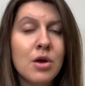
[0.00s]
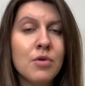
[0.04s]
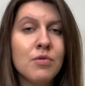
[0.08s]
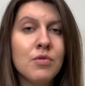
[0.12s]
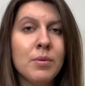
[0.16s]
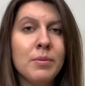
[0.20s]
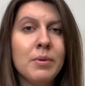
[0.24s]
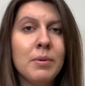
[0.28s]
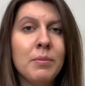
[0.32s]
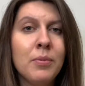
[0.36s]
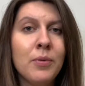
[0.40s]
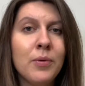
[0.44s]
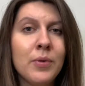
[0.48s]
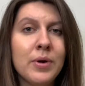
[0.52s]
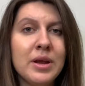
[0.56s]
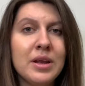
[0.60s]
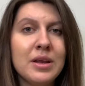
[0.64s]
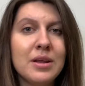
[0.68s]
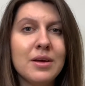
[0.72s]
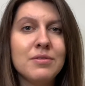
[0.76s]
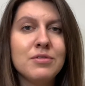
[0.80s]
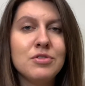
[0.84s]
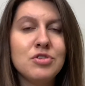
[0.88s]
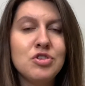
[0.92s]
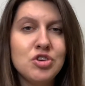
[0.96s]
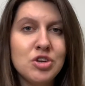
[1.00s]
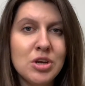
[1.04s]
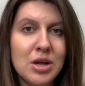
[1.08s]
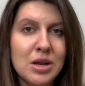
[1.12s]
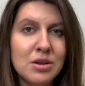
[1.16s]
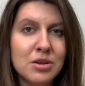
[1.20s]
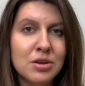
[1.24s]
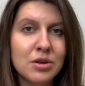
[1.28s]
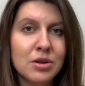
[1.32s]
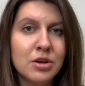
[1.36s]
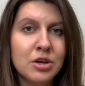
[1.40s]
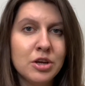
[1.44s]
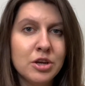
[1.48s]
from a point of
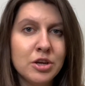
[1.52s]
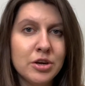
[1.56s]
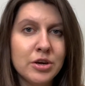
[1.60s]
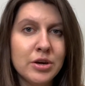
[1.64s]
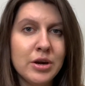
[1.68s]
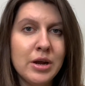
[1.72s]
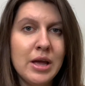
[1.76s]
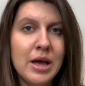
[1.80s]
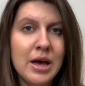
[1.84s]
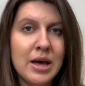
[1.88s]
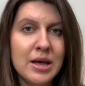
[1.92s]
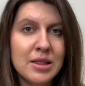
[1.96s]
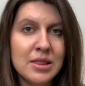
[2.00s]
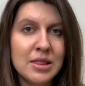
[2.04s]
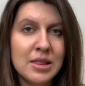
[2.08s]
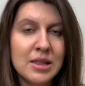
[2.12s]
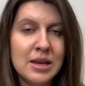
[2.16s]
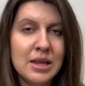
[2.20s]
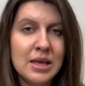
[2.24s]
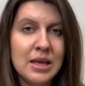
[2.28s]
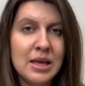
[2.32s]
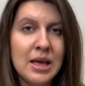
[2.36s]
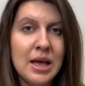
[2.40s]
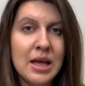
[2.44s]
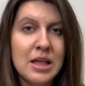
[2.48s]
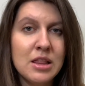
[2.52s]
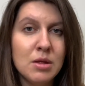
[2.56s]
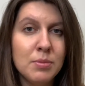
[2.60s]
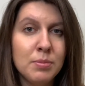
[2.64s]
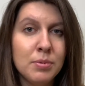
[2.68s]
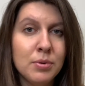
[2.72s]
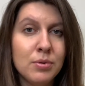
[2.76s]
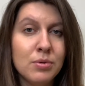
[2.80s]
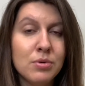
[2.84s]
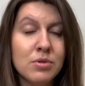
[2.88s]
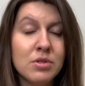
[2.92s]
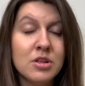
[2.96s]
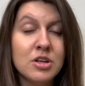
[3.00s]
gentle curiosity as
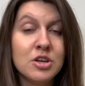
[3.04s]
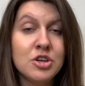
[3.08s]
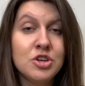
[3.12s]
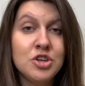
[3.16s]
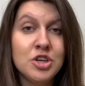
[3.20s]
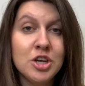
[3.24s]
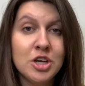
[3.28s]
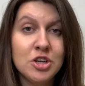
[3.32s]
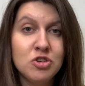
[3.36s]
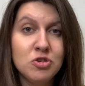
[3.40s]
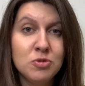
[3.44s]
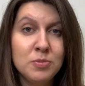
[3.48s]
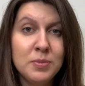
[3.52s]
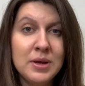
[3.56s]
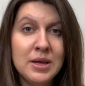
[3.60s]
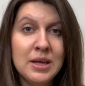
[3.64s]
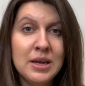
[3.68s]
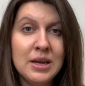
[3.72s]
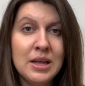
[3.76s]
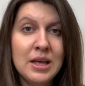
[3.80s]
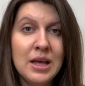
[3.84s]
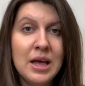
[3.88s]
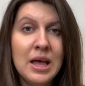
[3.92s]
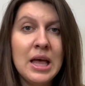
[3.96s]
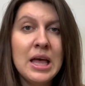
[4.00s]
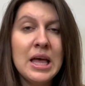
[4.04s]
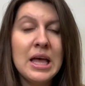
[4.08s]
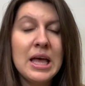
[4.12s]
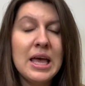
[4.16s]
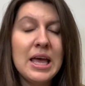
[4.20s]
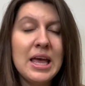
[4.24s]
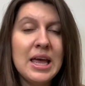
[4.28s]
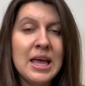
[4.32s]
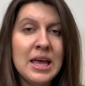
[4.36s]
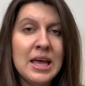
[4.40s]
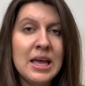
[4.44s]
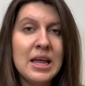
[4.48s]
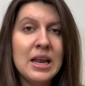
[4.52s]
opposed to judgment,
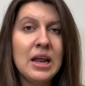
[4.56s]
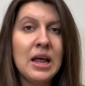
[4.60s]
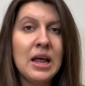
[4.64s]
it